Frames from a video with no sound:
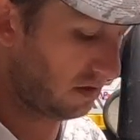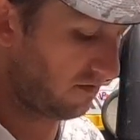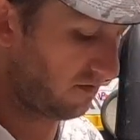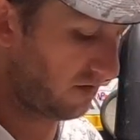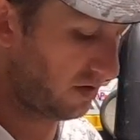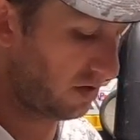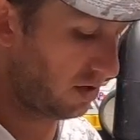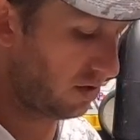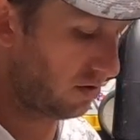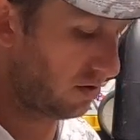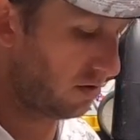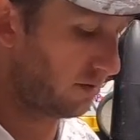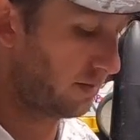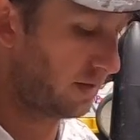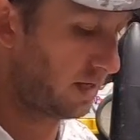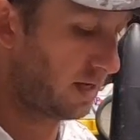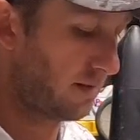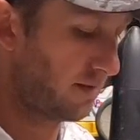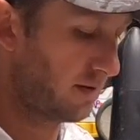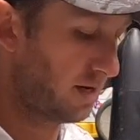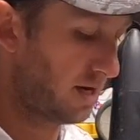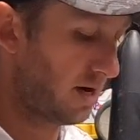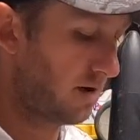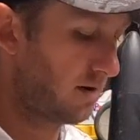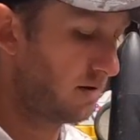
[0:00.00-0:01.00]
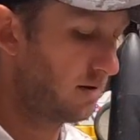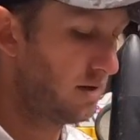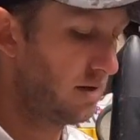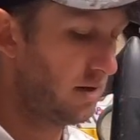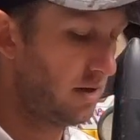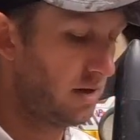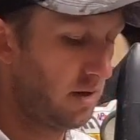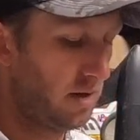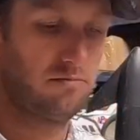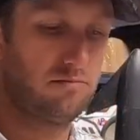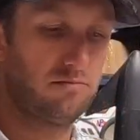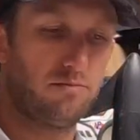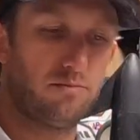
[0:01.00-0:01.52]
the video that'll be coming out.
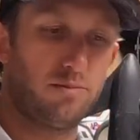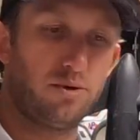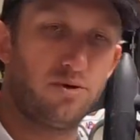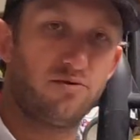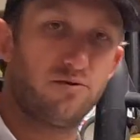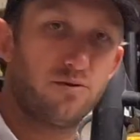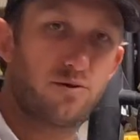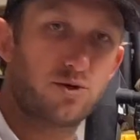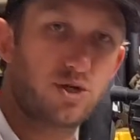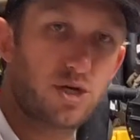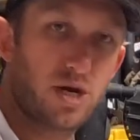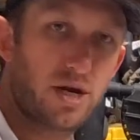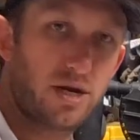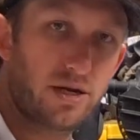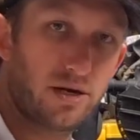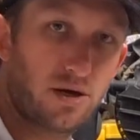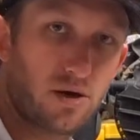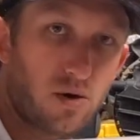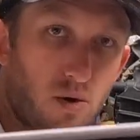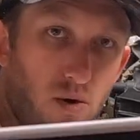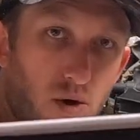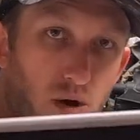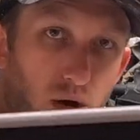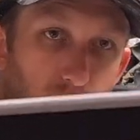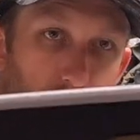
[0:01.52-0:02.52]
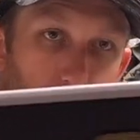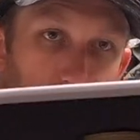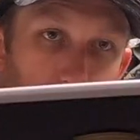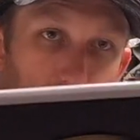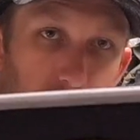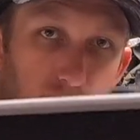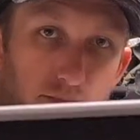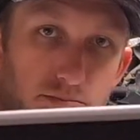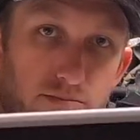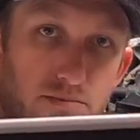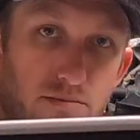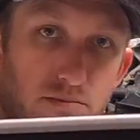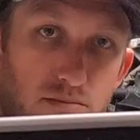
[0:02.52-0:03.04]
Beautiful shiny gold color.